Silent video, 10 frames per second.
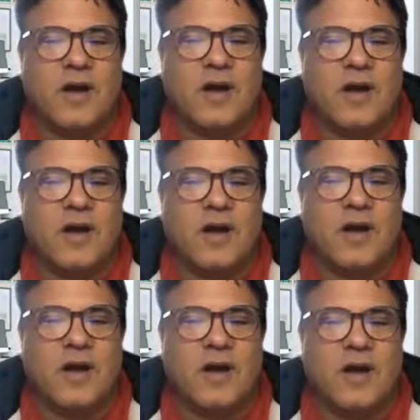Uh,
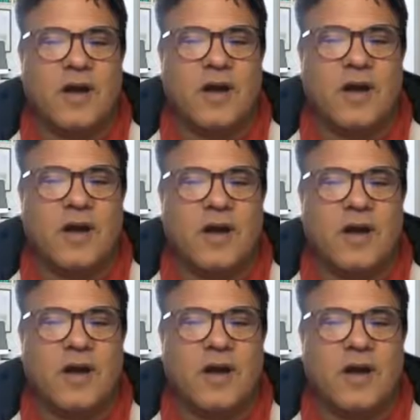it's uh,
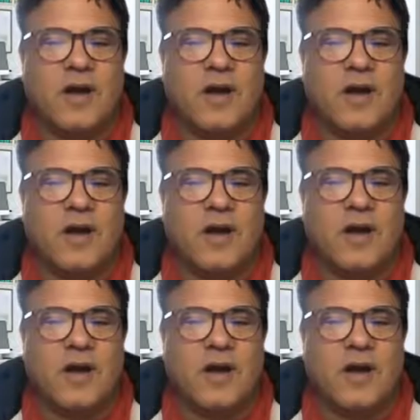free access for